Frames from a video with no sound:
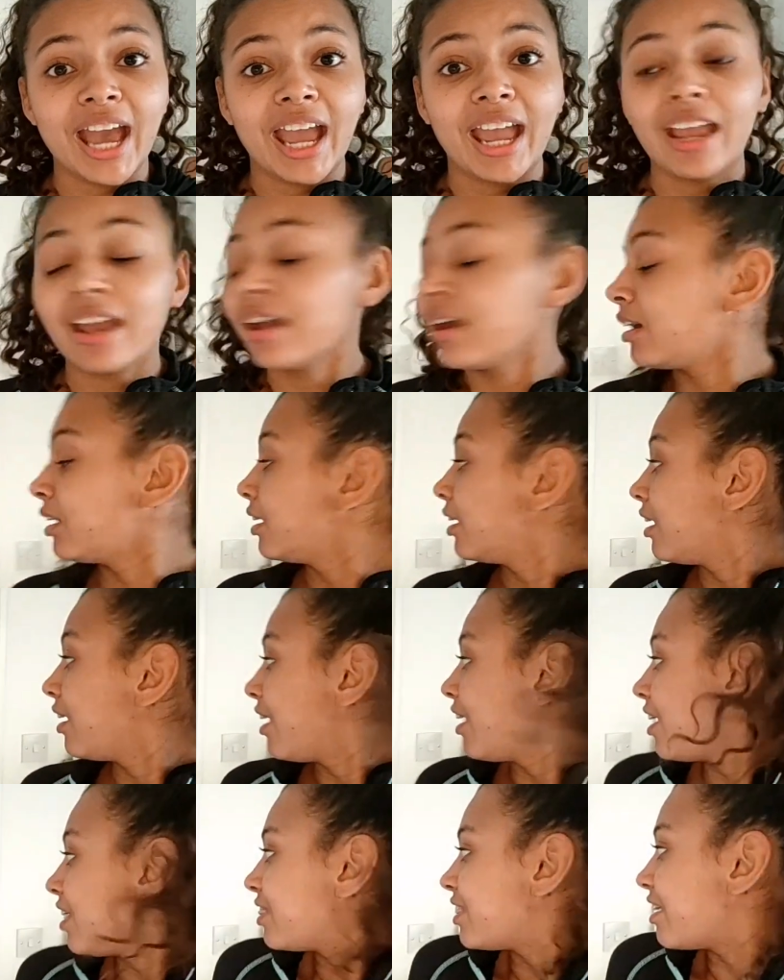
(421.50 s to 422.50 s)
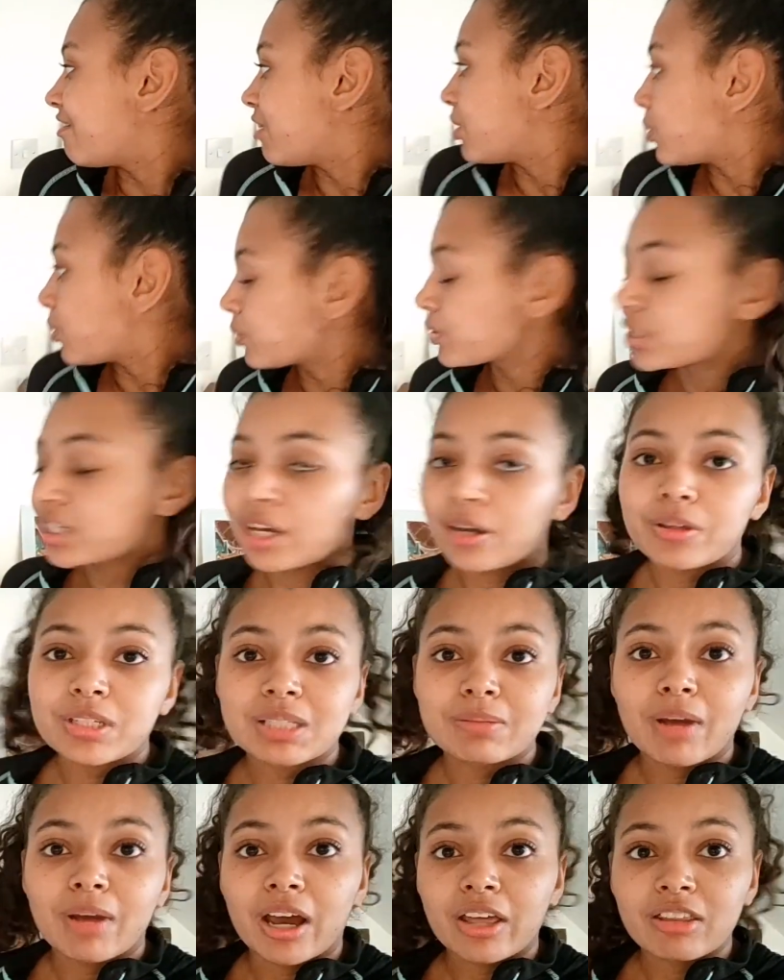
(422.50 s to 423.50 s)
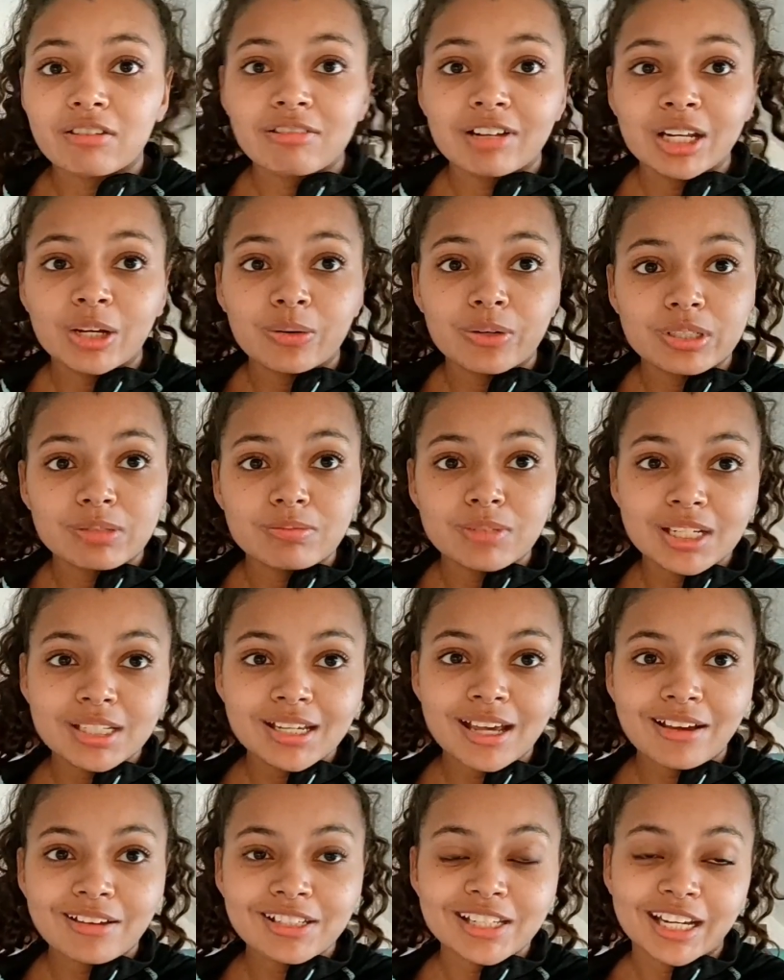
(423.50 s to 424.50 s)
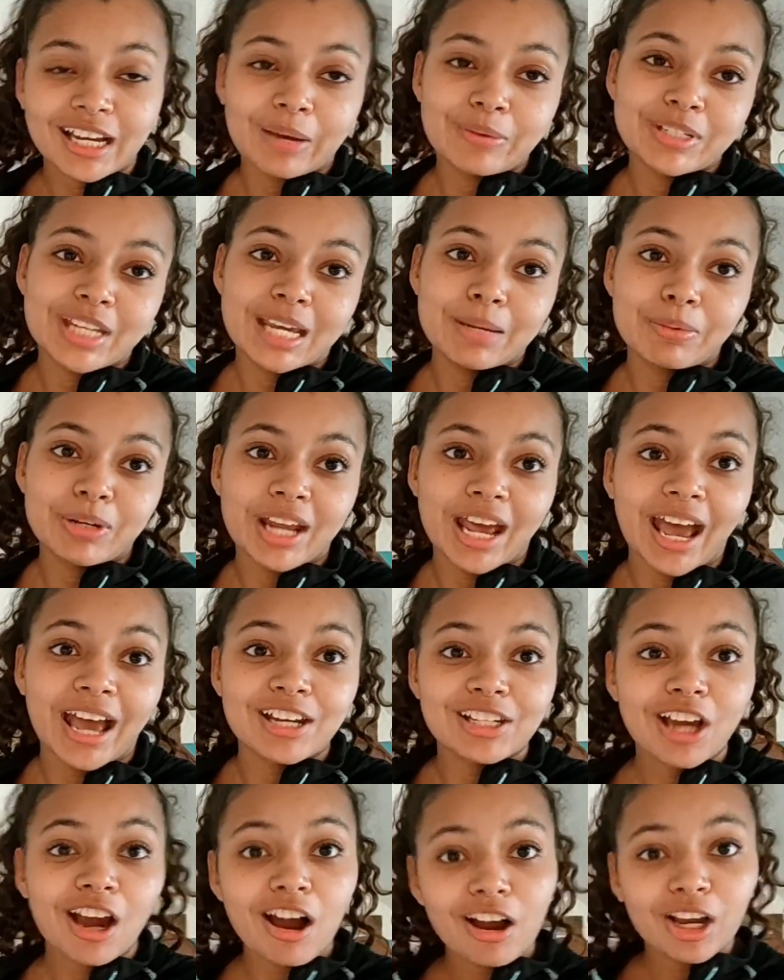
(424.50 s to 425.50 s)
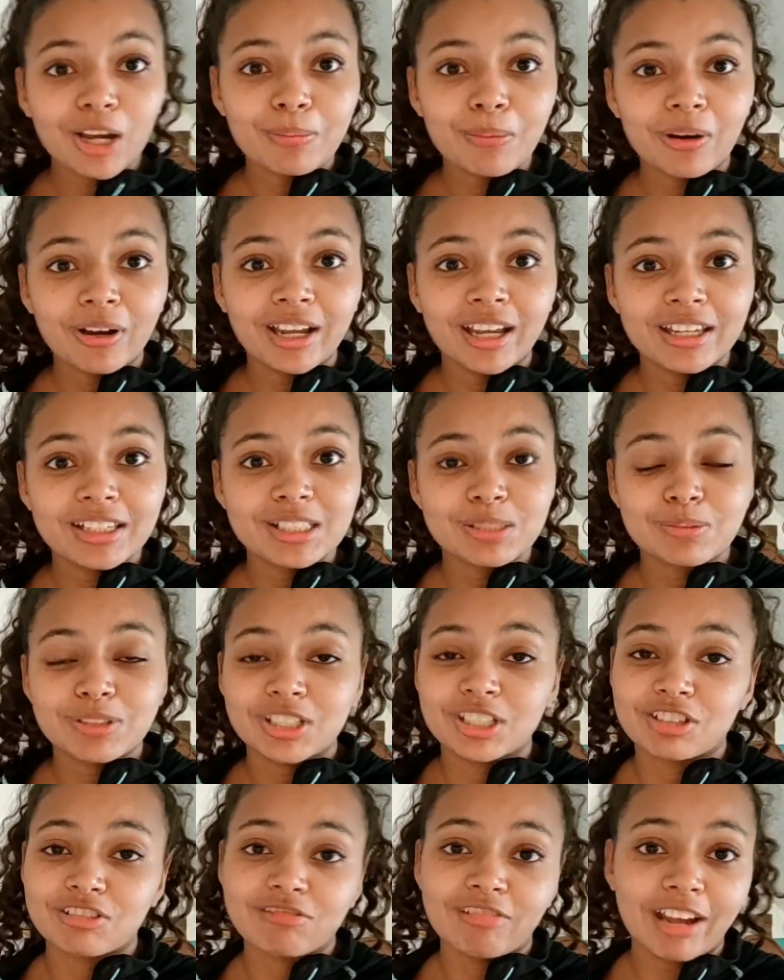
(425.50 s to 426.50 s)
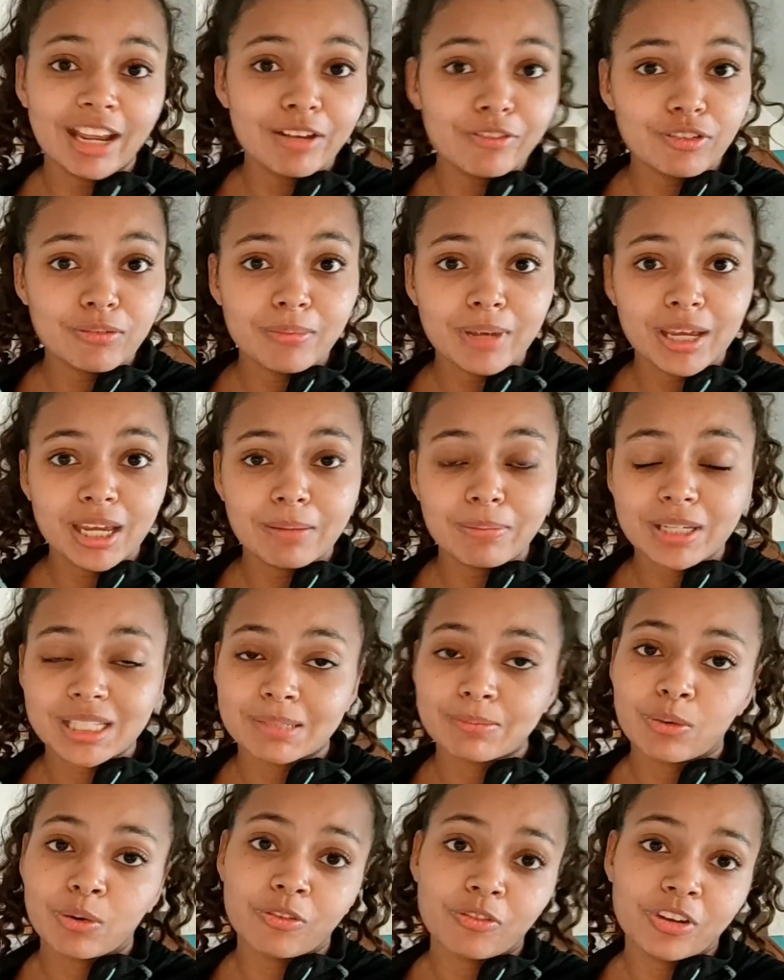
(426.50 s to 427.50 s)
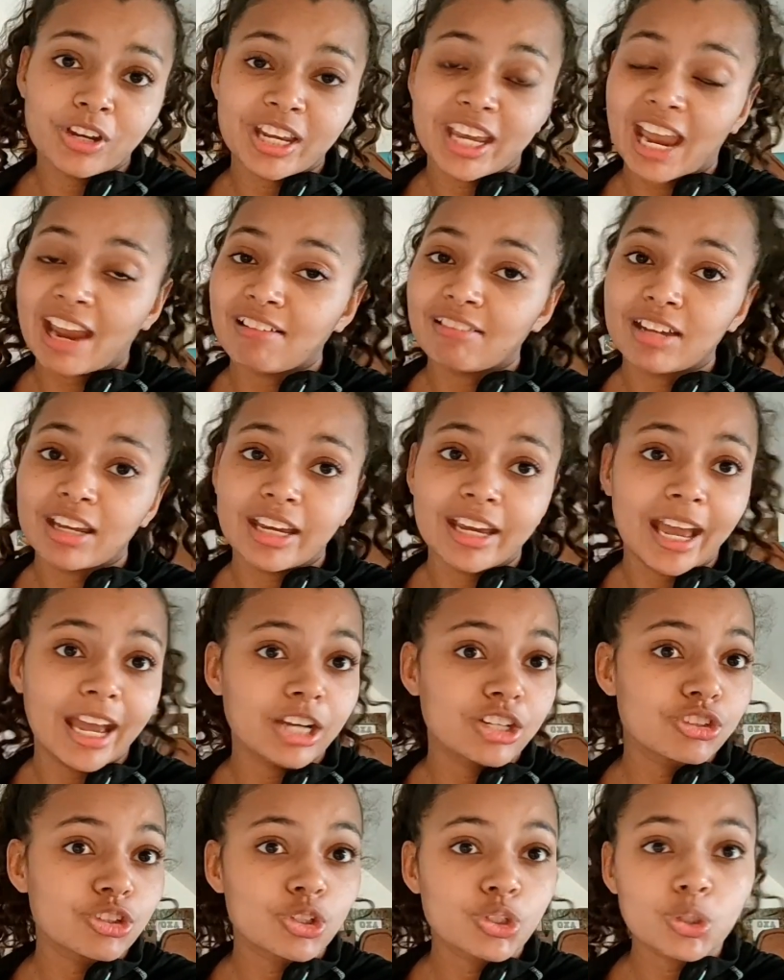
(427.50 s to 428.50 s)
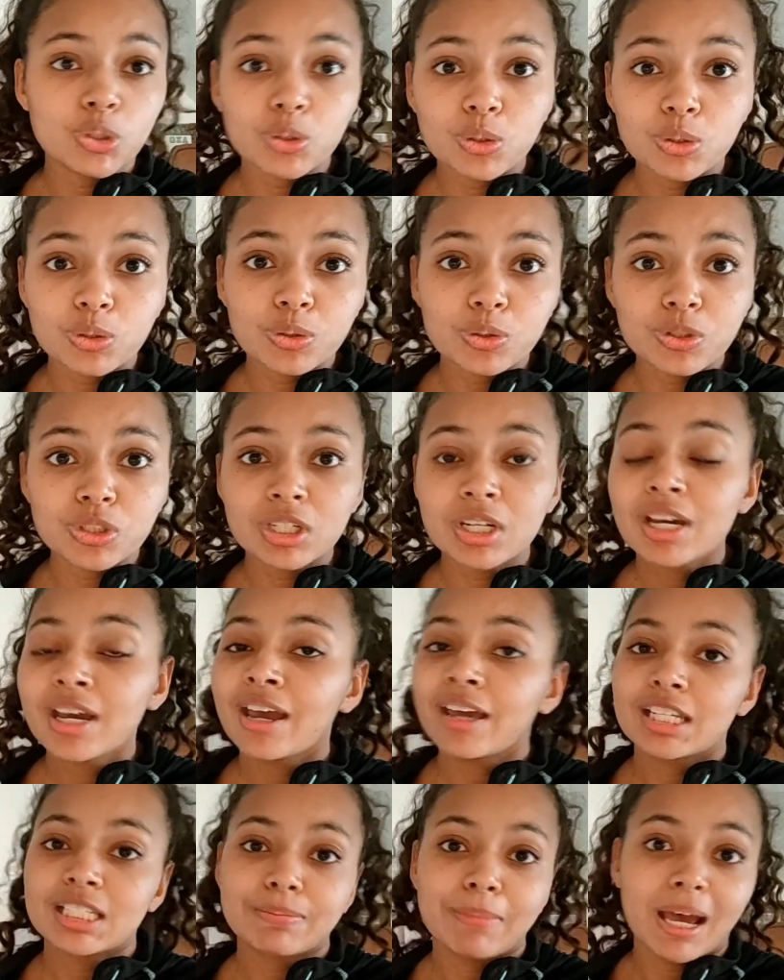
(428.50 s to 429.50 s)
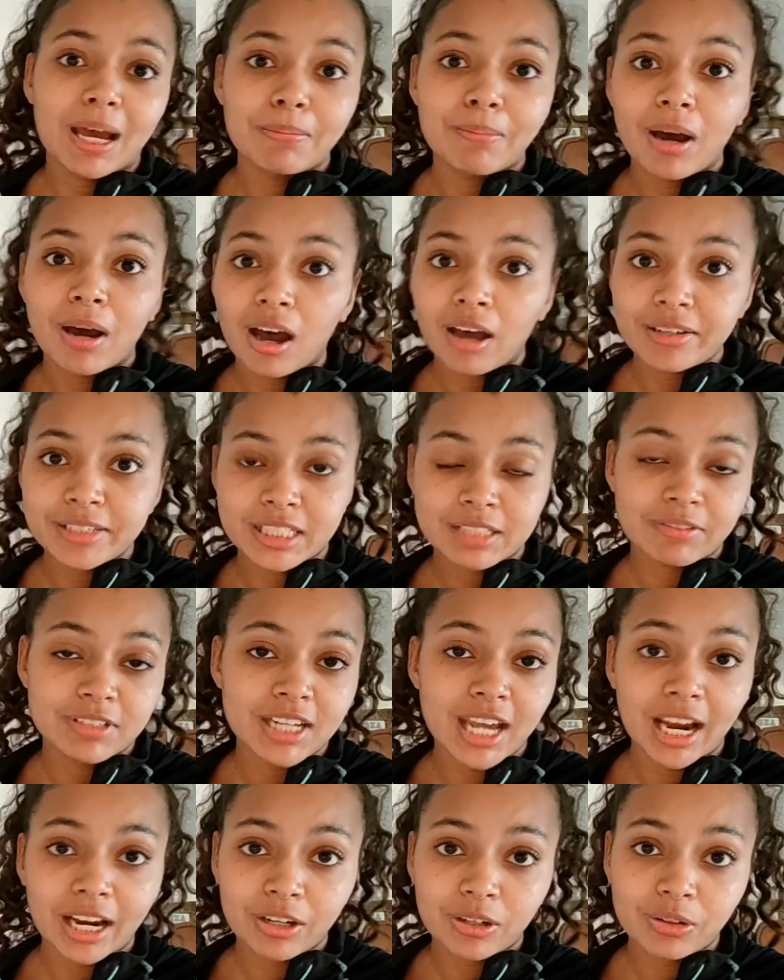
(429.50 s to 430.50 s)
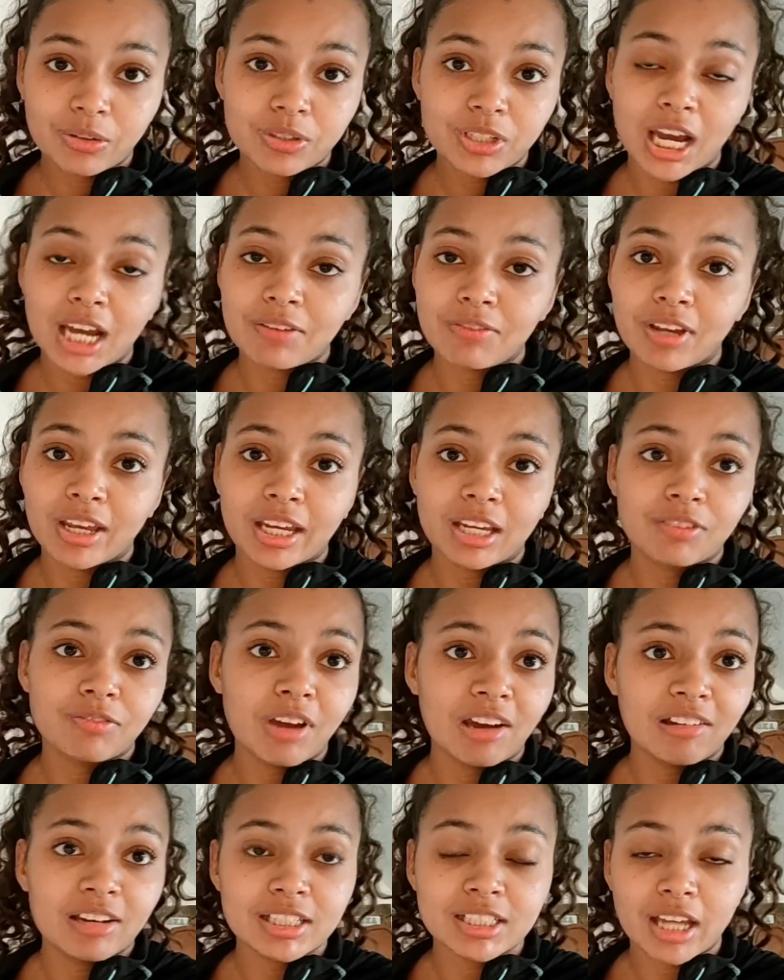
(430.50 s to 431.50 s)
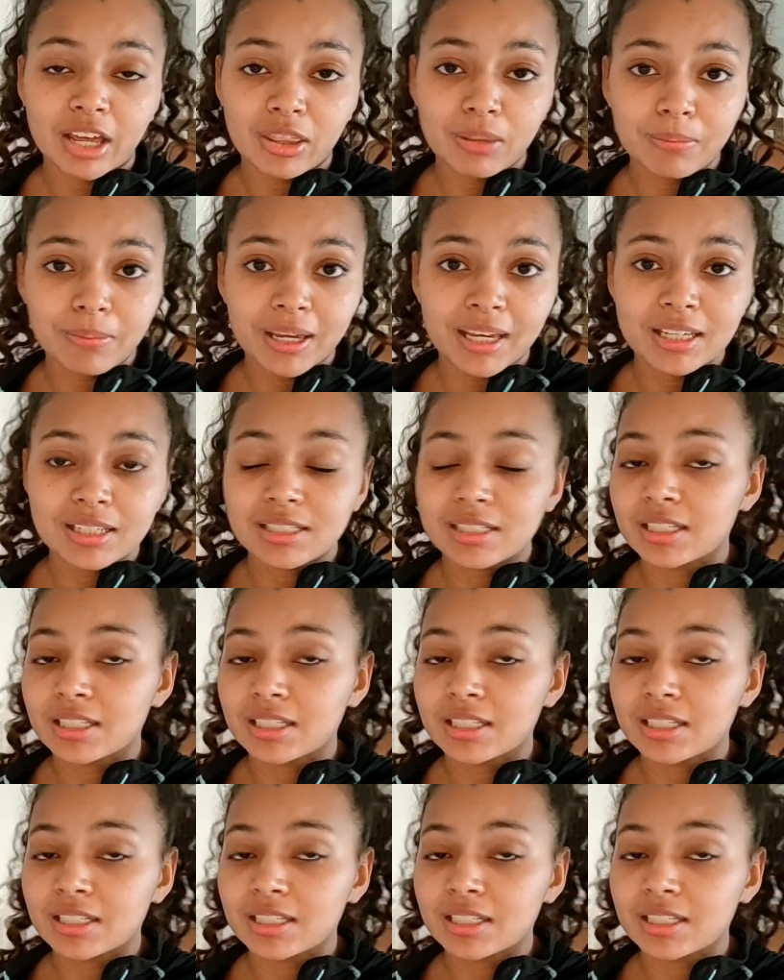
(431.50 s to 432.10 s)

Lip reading: UK. There were also some other really awesome details, like I was able to add cargo pockets, which is great for me because I'm often carrying extra tools, spare masks for technical diving and various other bits.